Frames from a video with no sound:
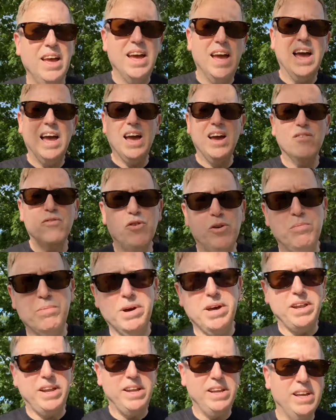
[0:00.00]

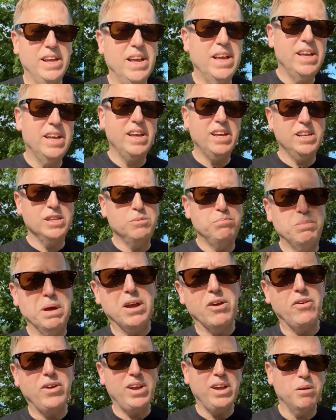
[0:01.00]
Everybody is
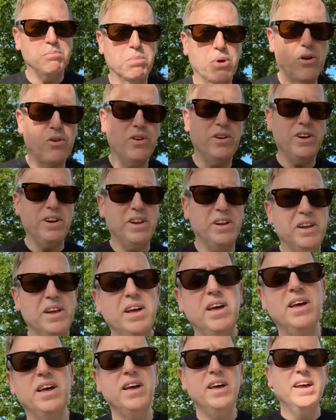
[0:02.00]
bearing a burden,
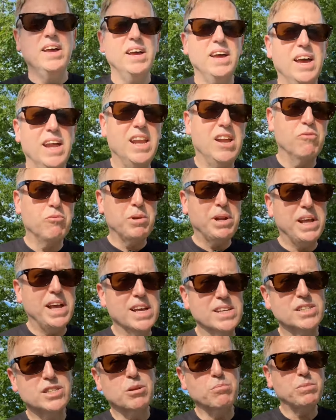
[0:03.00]
and everybody
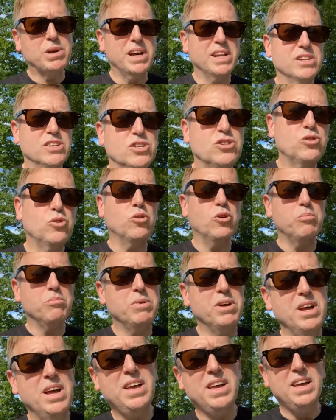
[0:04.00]
has some kind of storm
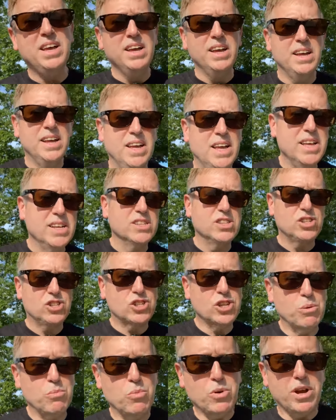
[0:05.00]

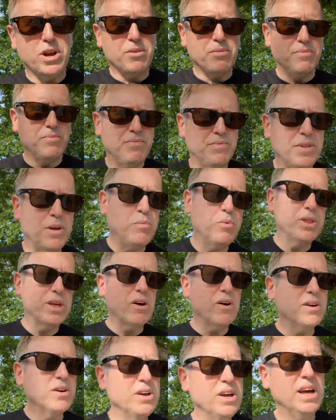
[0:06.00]
somewhere. And
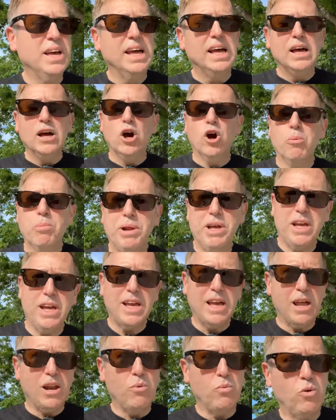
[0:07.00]
without opening a
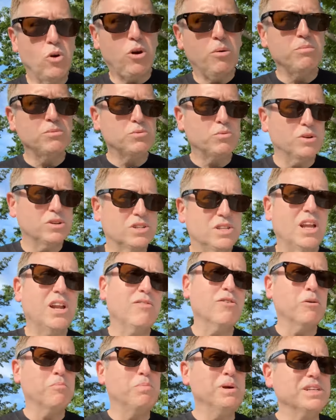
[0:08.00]
can of worms where it's none of
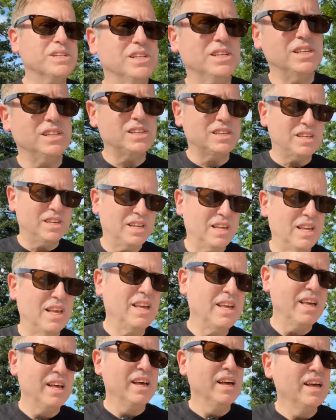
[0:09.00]
our business,
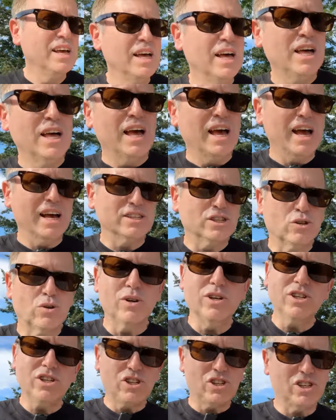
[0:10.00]
as
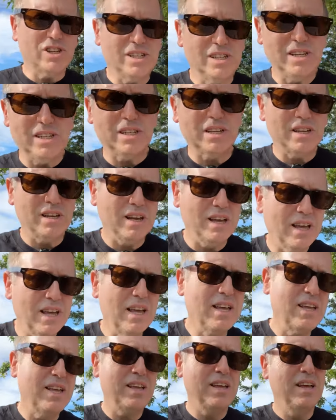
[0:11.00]
Christians,
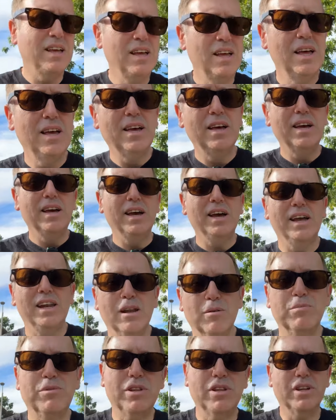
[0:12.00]
heading
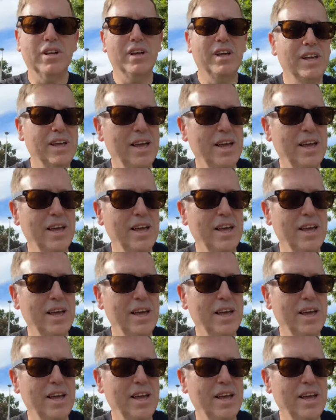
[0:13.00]
up to